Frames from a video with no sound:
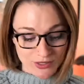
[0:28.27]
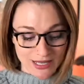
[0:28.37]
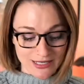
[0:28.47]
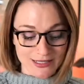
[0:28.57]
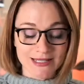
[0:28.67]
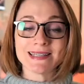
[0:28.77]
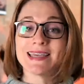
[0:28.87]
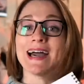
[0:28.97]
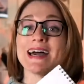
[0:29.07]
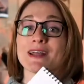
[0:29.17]
And
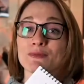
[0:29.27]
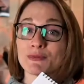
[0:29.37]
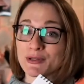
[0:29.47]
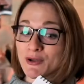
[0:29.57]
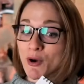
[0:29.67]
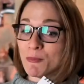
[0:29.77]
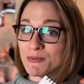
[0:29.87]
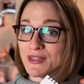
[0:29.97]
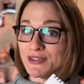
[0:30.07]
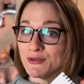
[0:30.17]
Kat, I really hope
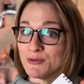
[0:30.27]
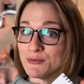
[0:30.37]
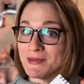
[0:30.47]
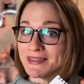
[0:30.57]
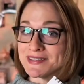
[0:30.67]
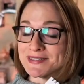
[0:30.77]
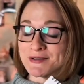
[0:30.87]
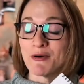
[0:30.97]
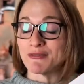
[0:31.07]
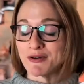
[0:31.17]
that you make this
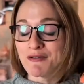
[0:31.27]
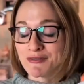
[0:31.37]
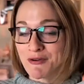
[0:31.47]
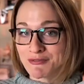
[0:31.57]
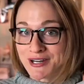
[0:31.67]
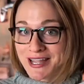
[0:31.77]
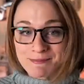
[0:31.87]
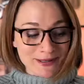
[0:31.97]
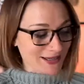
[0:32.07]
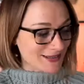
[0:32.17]
over and over and over again
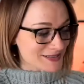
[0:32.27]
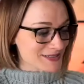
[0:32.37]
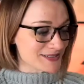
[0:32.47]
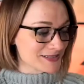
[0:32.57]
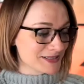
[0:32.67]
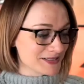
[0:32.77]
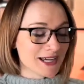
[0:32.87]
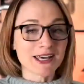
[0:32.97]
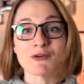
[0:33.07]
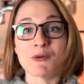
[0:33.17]
because
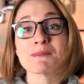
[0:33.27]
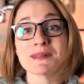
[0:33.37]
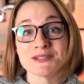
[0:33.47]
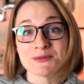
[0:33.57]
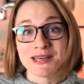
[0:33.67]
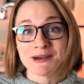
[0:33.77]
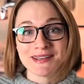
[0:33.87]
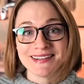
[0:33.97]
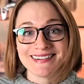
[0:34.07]
I don't know what I'm going to do without it.